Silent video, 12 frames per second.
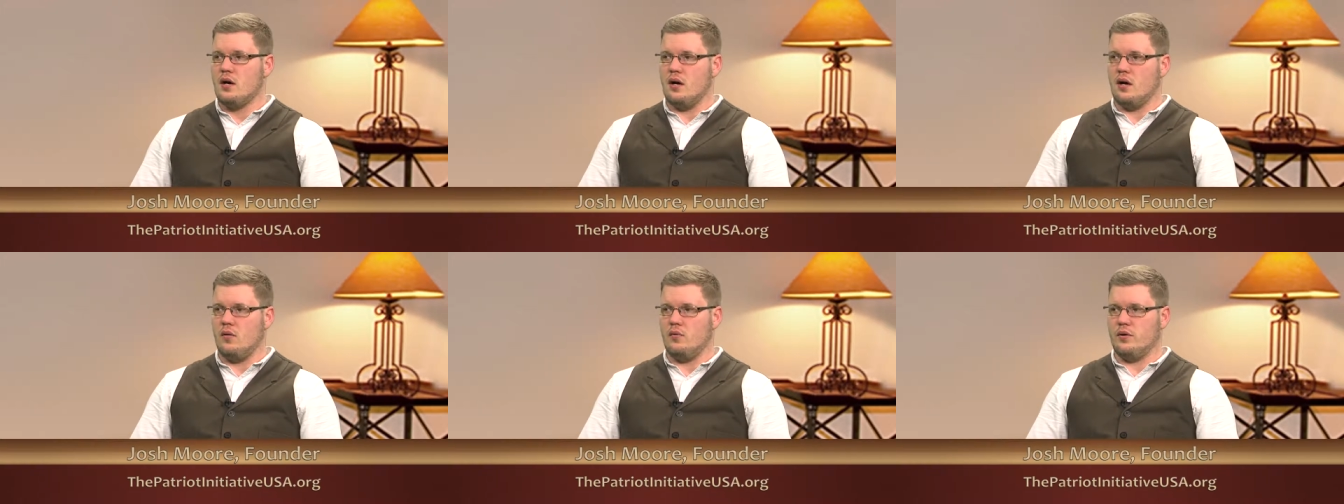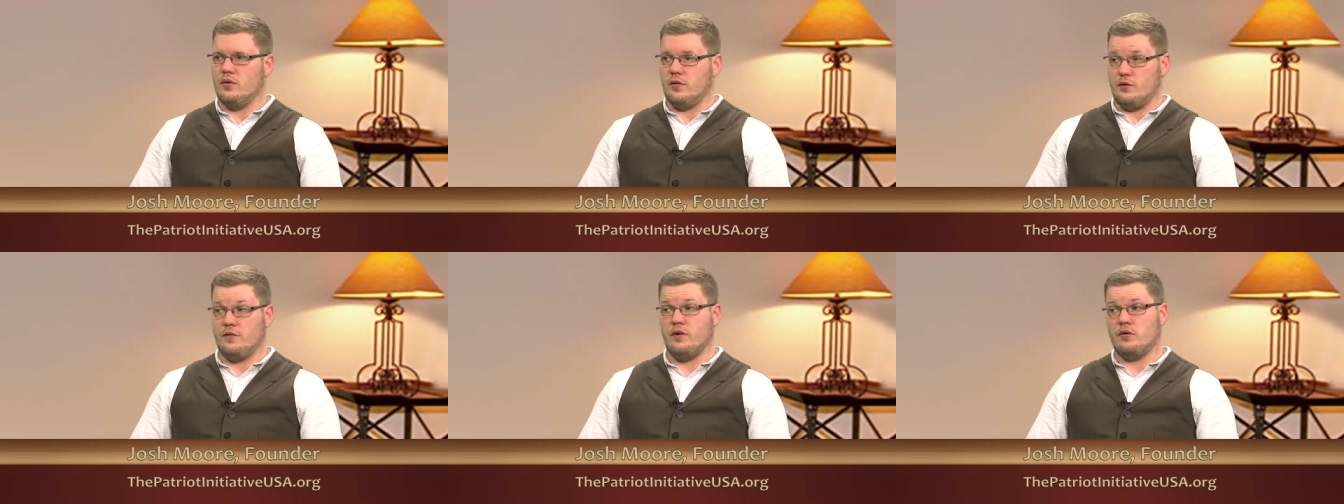Uh, when,
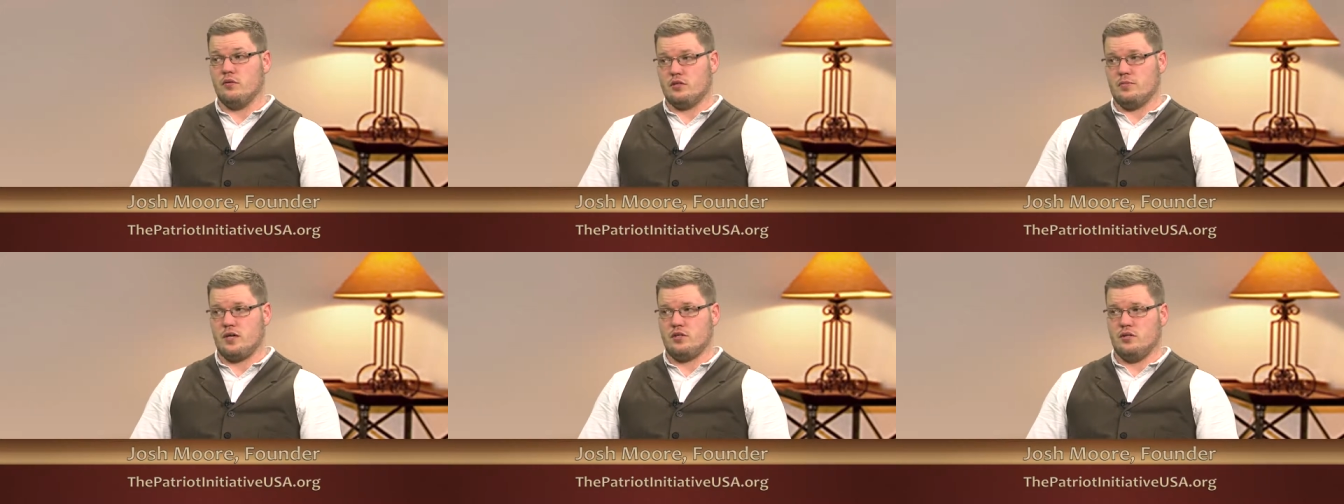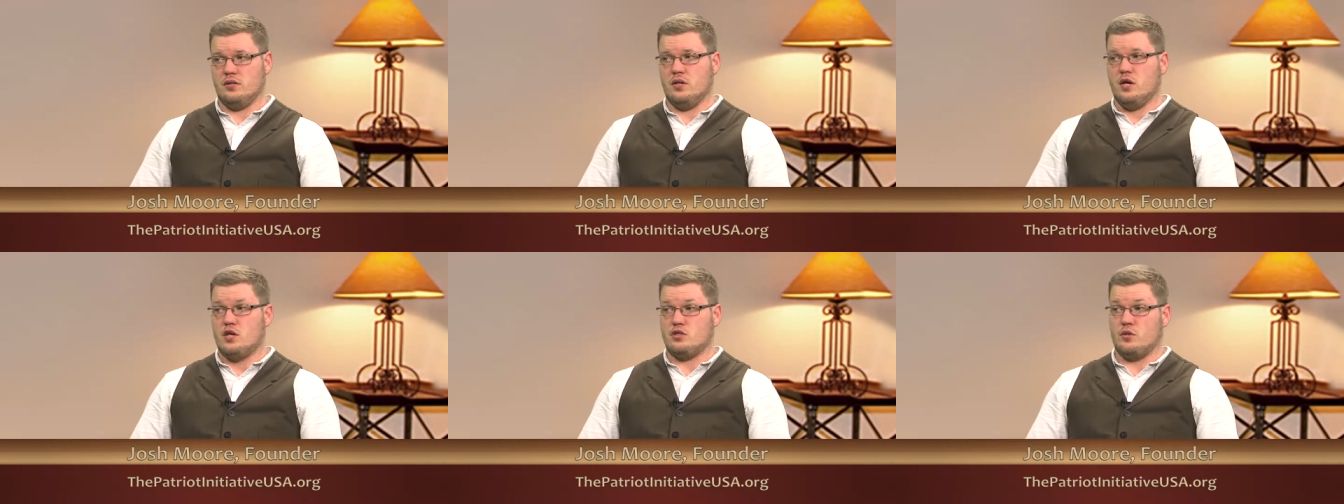on your vehicle inspection.
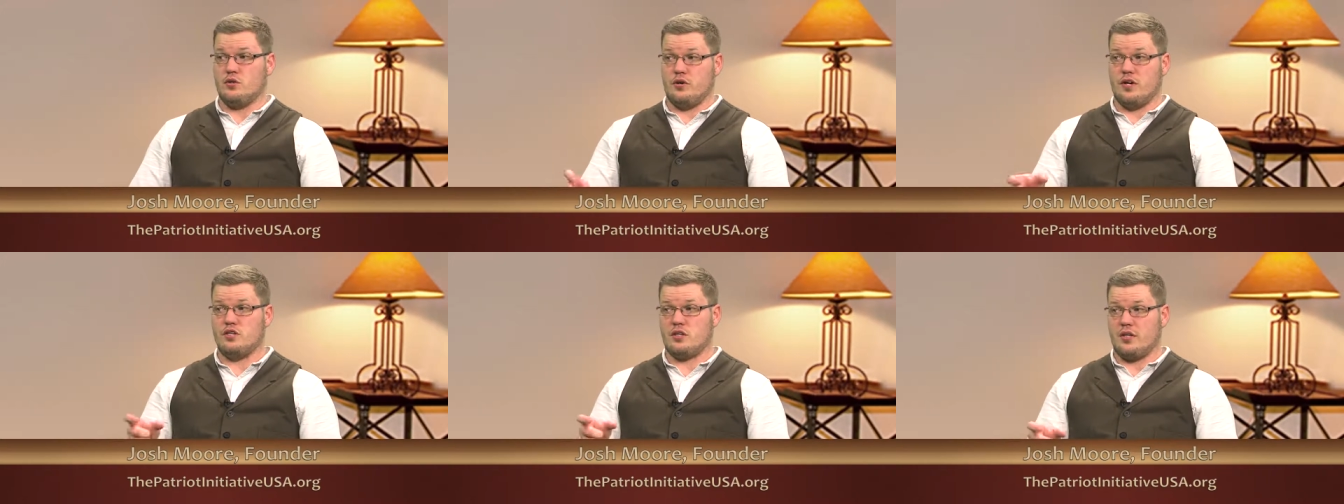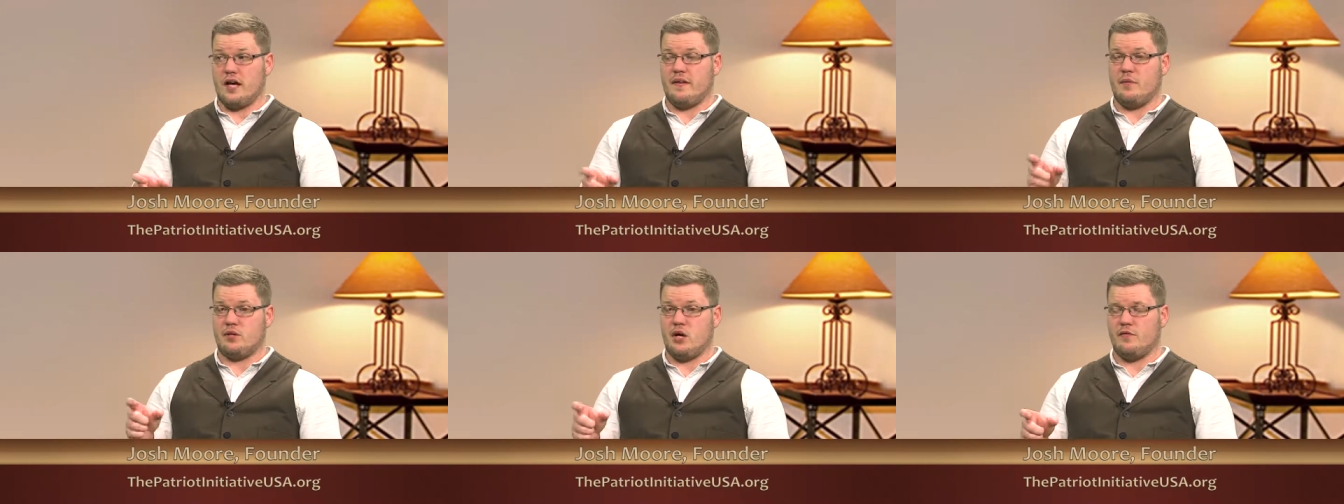So when your engine light,
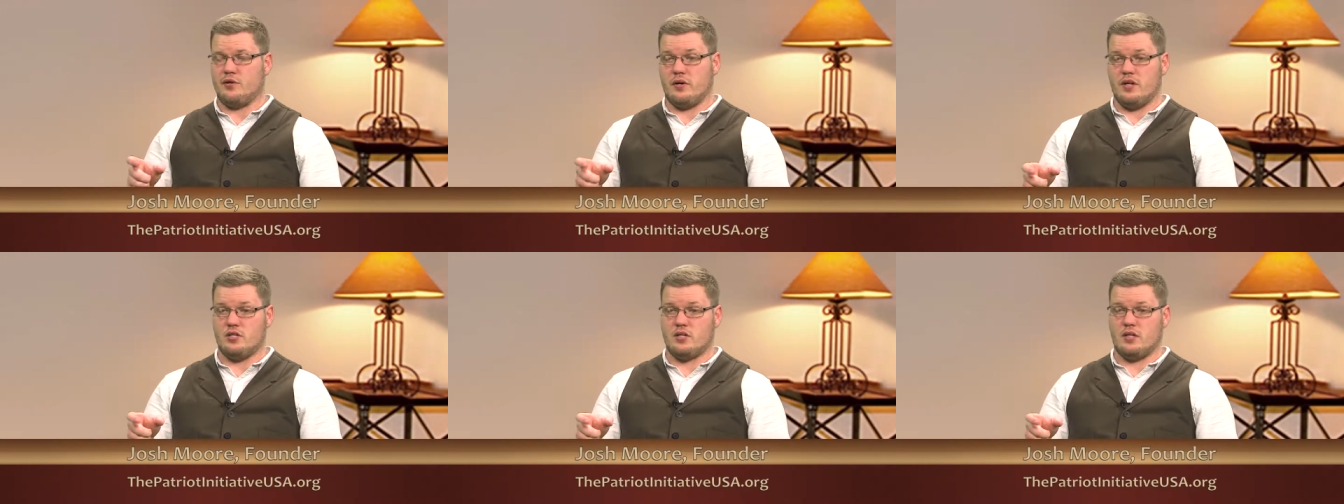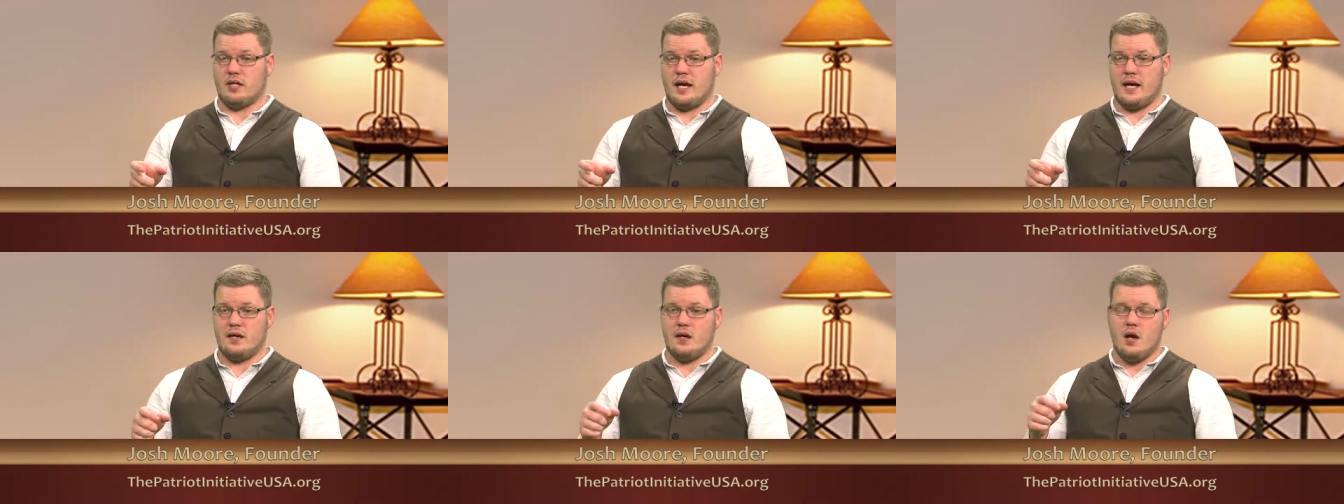that would cover your engine
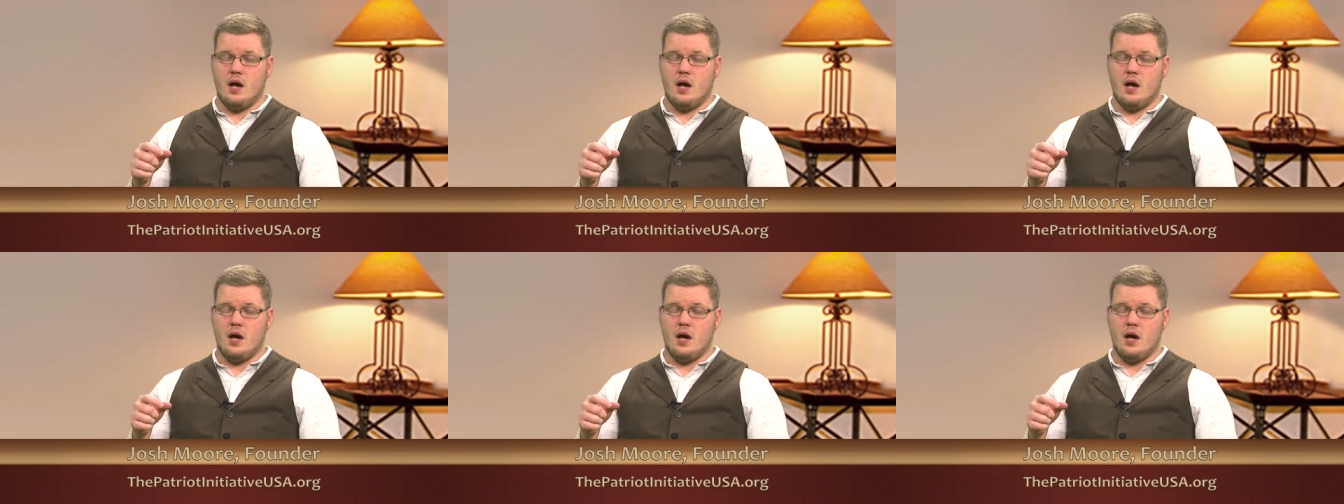light,